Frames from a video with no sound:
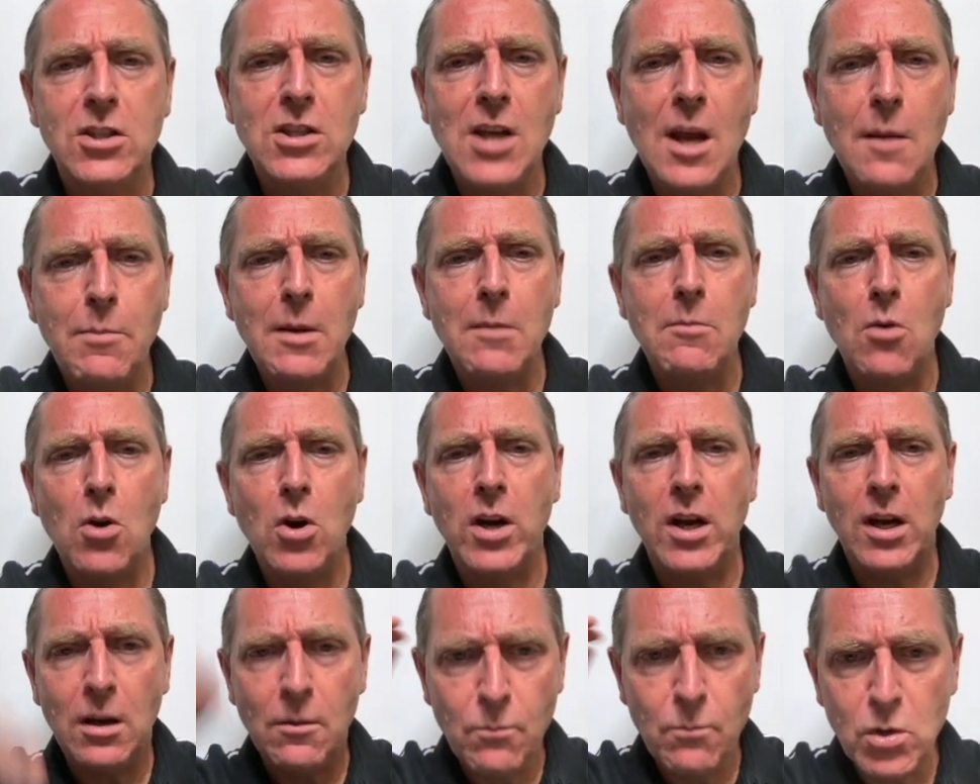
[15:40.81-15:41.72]
JP
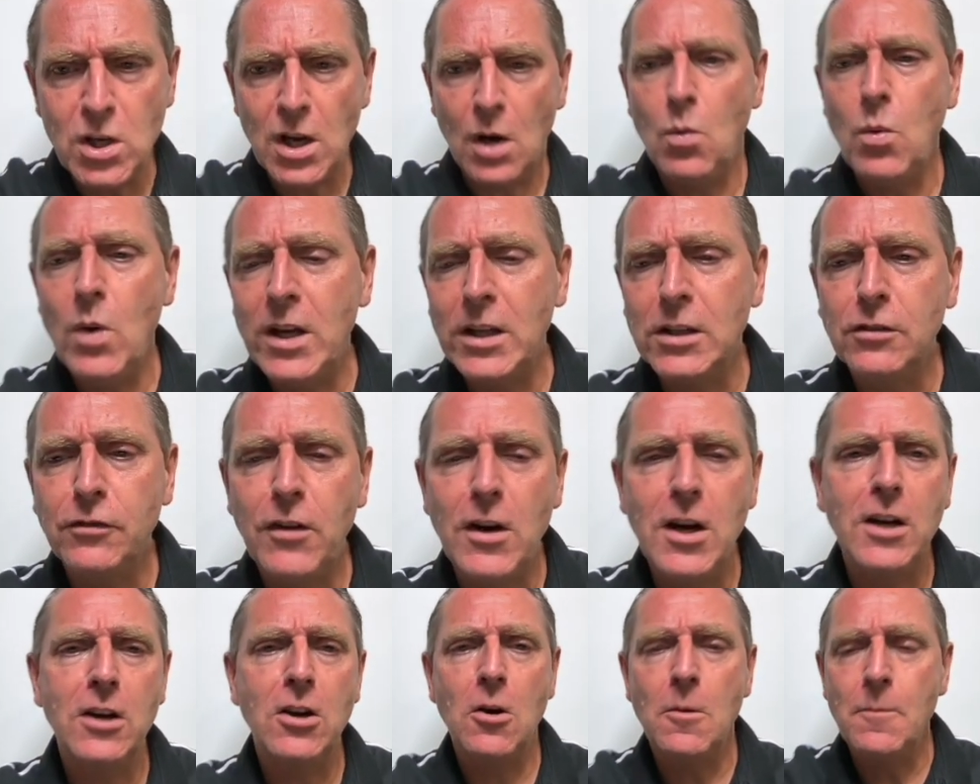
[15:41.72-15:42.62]
Morgan, we got Wells
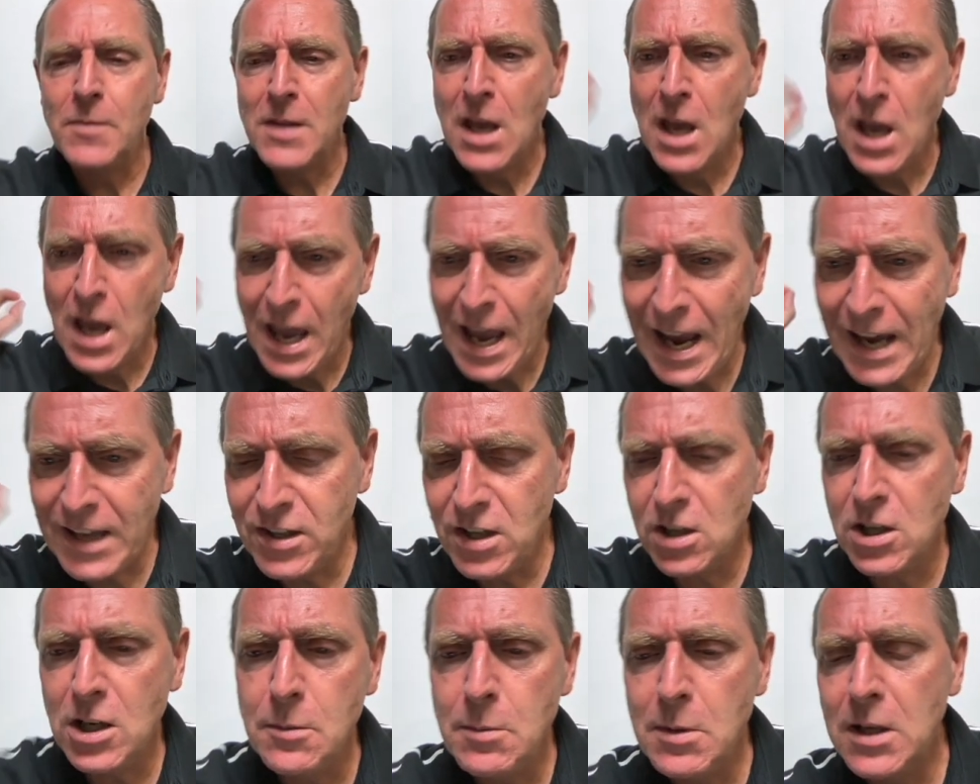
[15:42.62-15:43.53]
Fargo, and they're
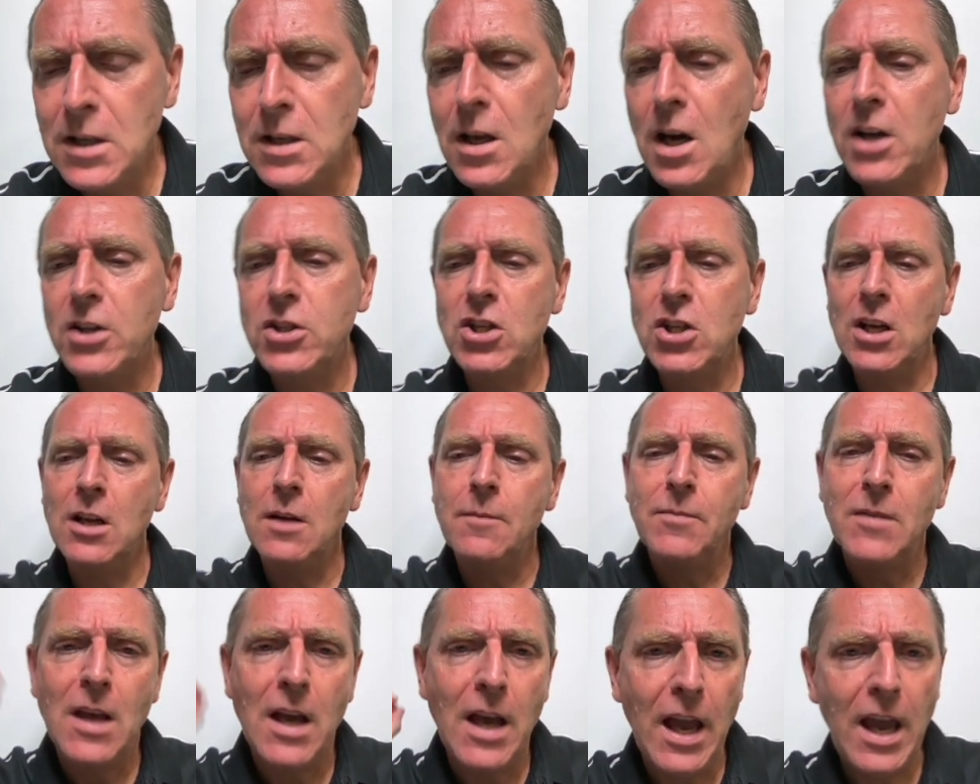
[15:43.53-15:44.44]
going to be launching
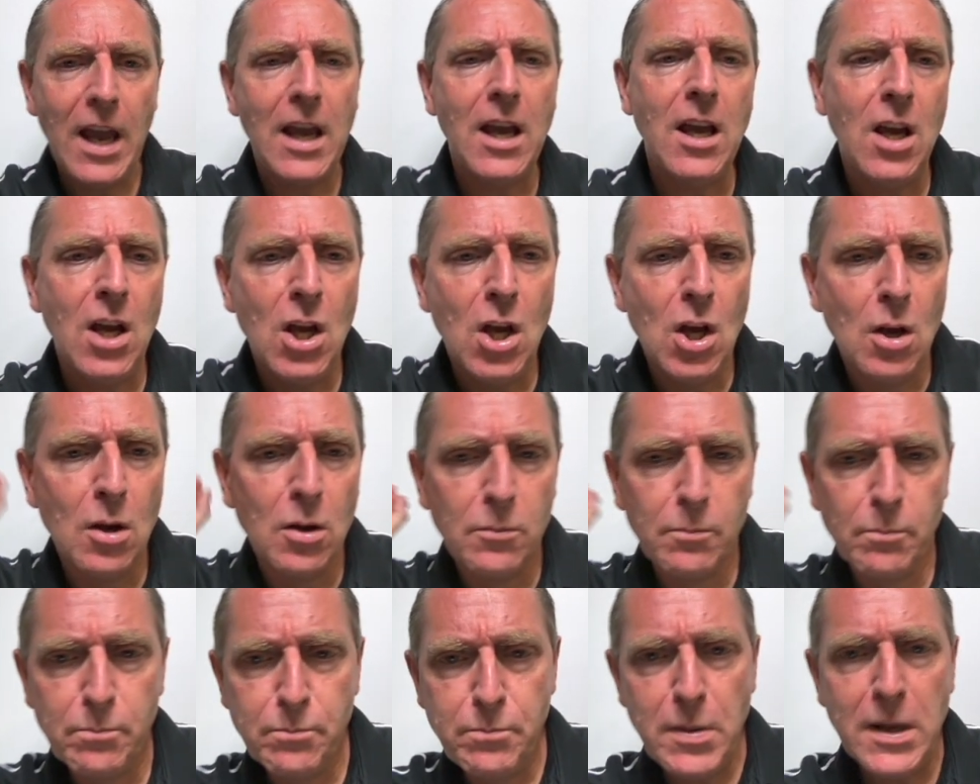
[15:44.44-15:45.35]
a
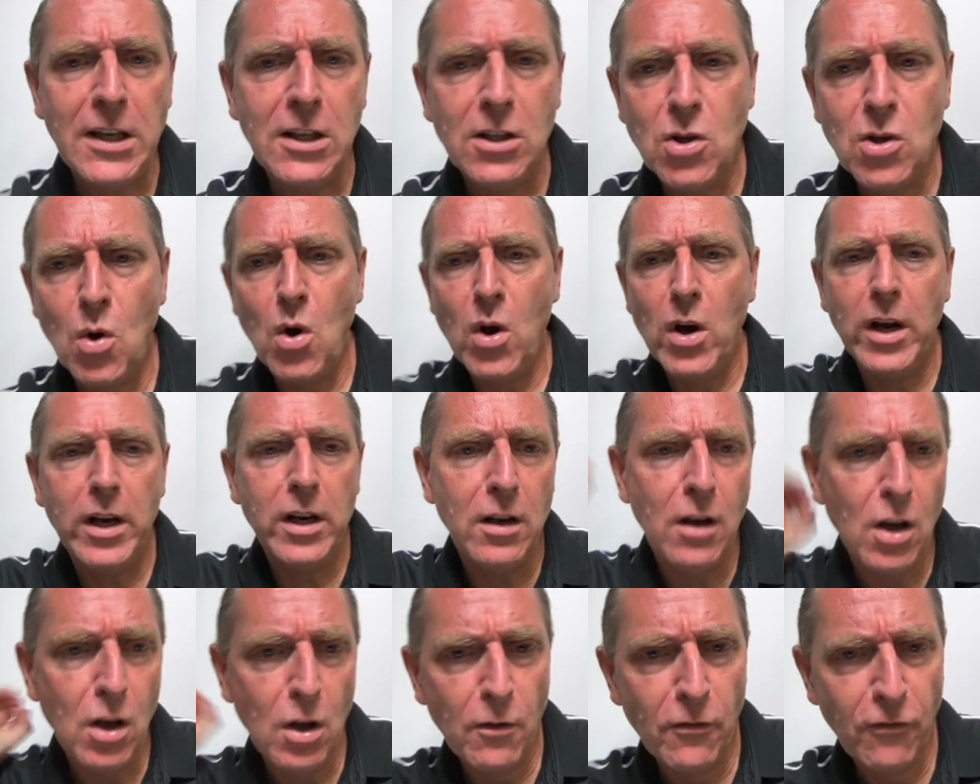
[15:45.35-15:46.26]
Bitcoin
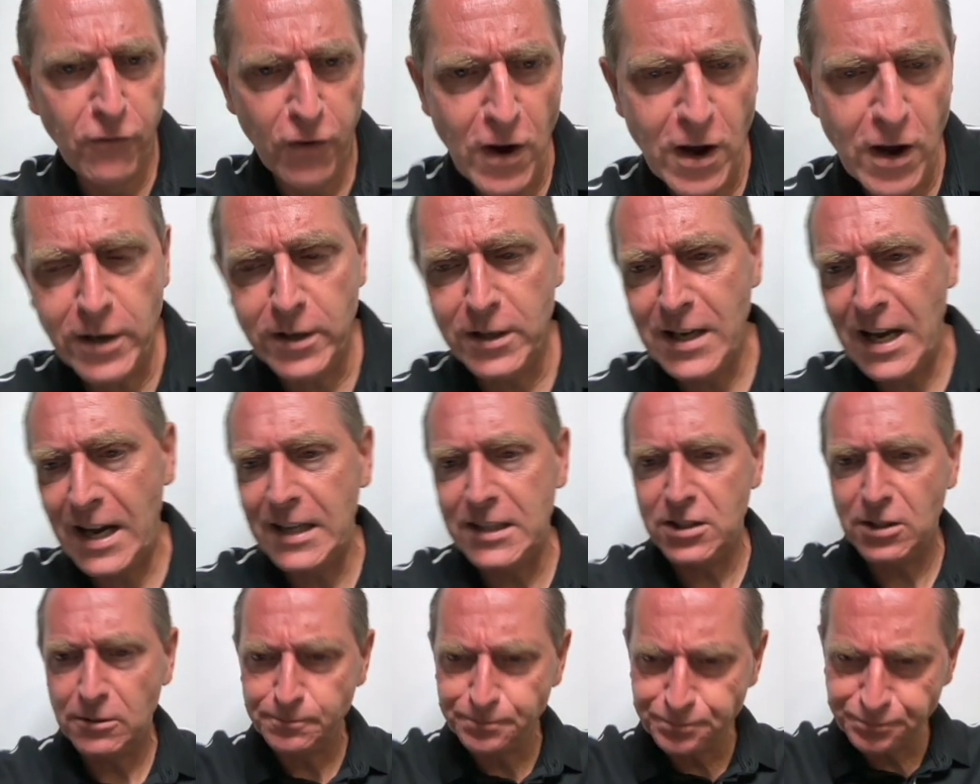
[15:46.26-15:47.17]
fund, guys.